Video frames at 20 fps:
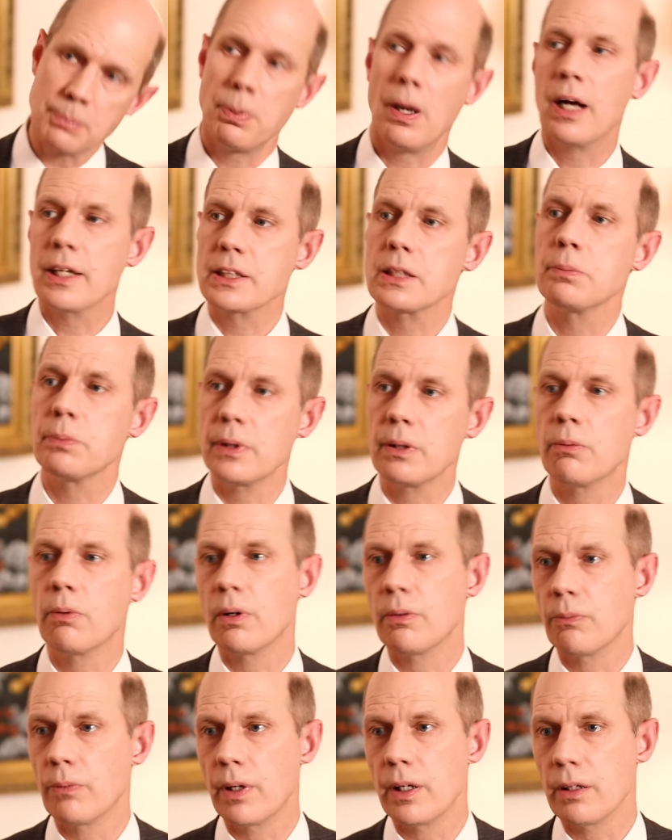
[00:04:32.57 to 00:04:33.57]
possibly
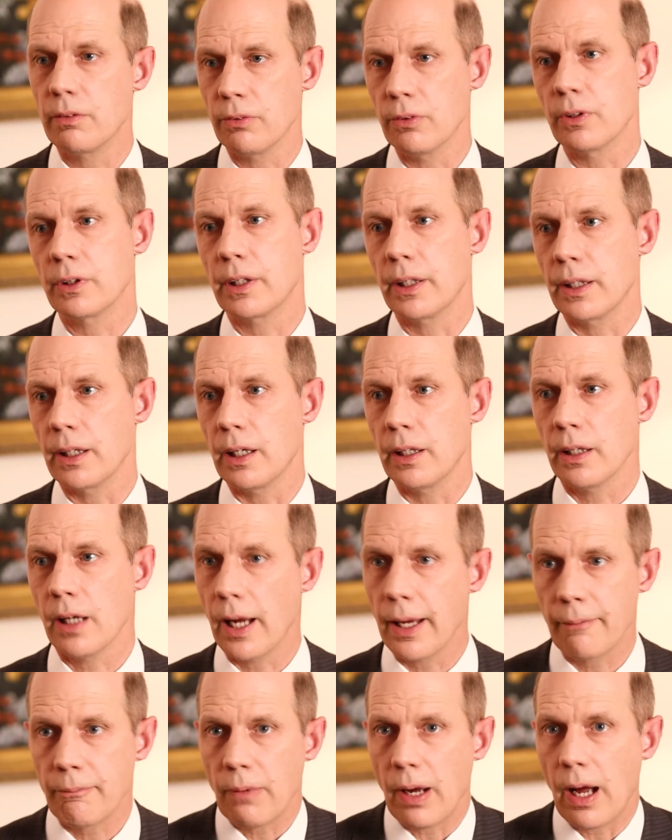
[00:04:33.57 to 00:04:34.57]
one way of looking at it.
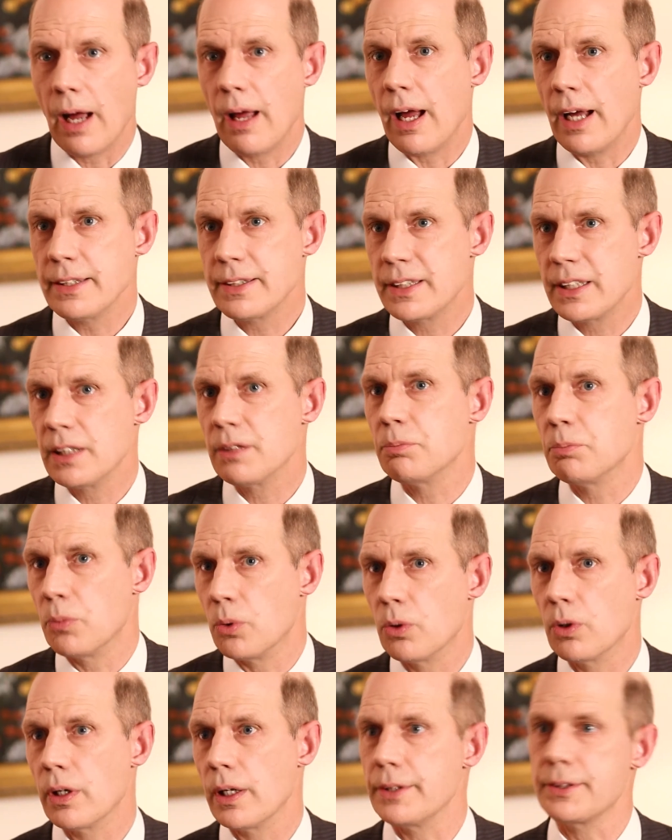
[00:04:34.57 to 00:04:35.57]
I see it
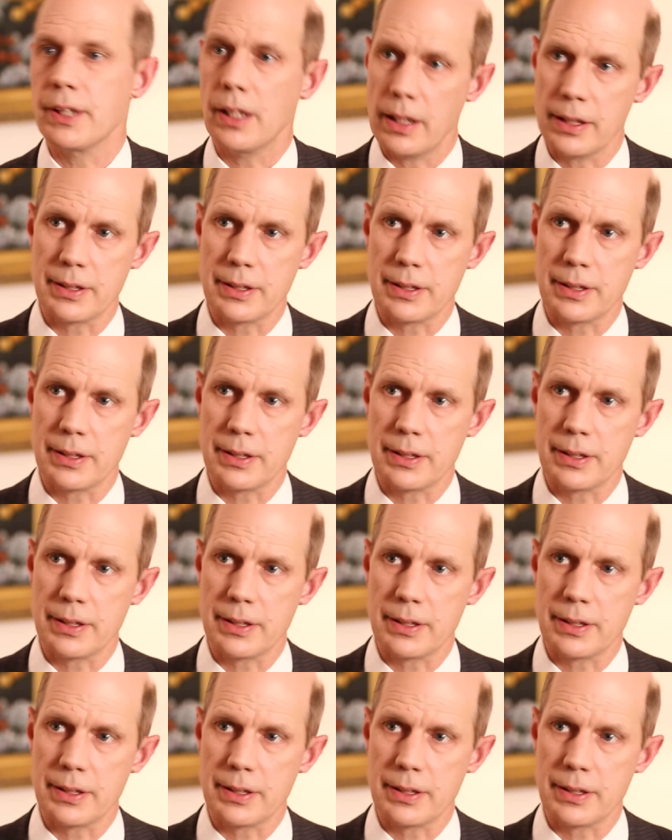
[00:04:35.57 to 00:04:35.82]
more as